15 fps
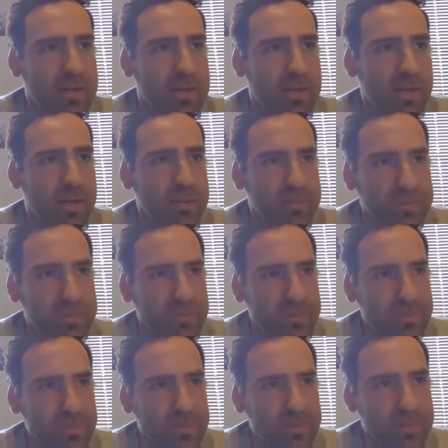Now,
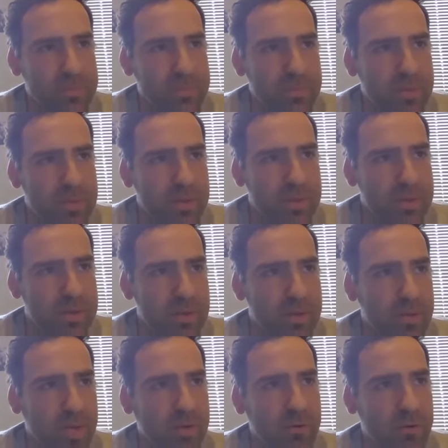
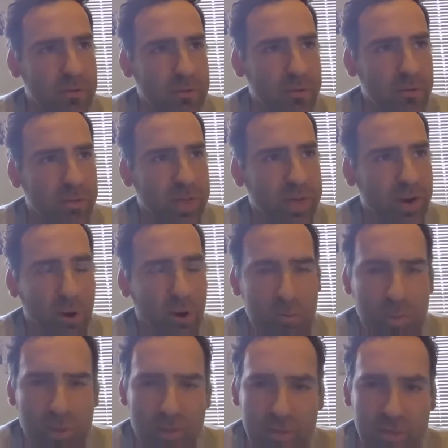they couldn't do that
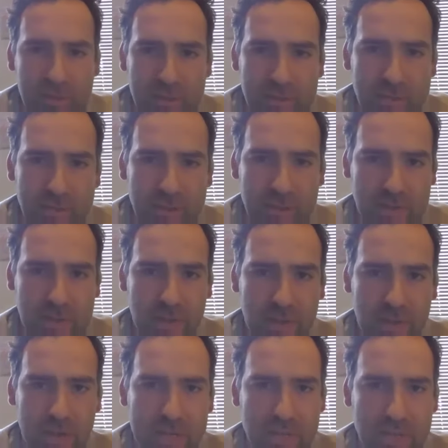openly because they
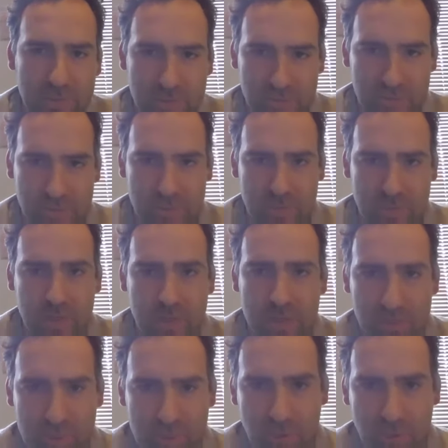were agents, they were